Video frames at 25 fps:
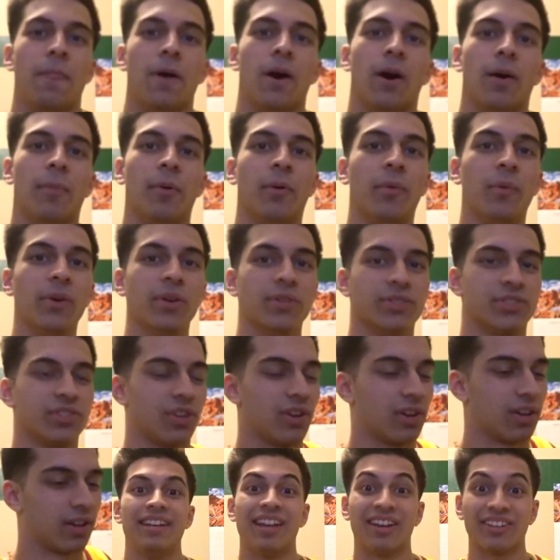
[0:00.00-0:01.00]
No, but real
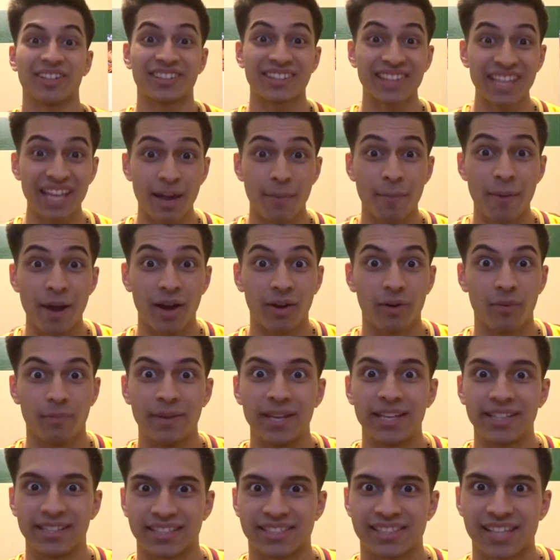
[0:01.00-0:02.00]
talk. Now the thing about
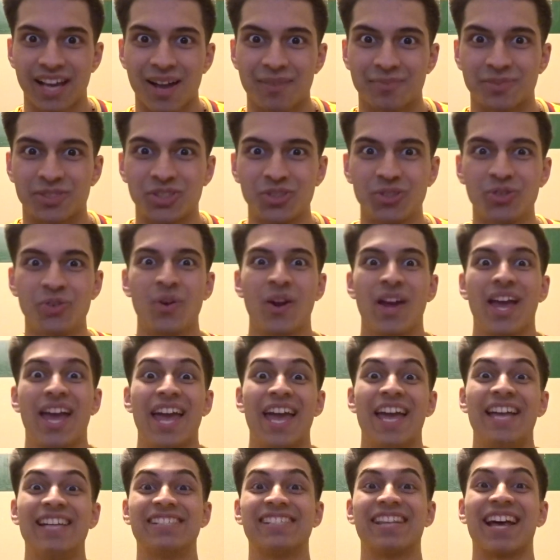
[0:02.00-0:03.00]
being the top 2
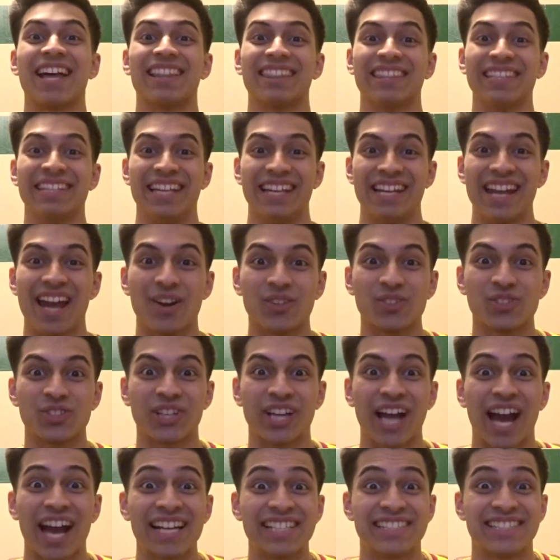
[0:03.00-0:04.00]
is that the announcer
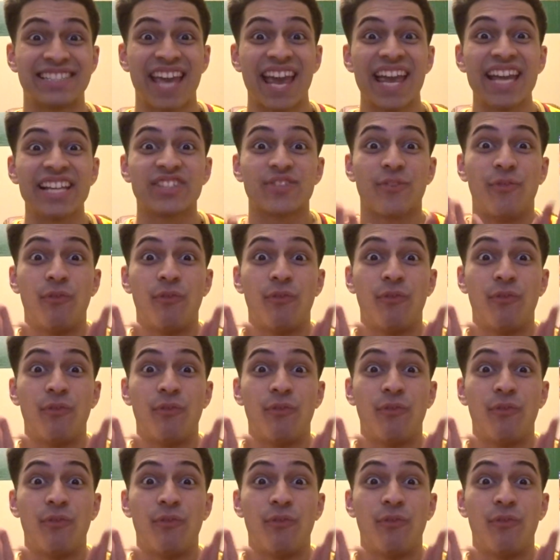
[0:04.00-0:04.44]
guy takes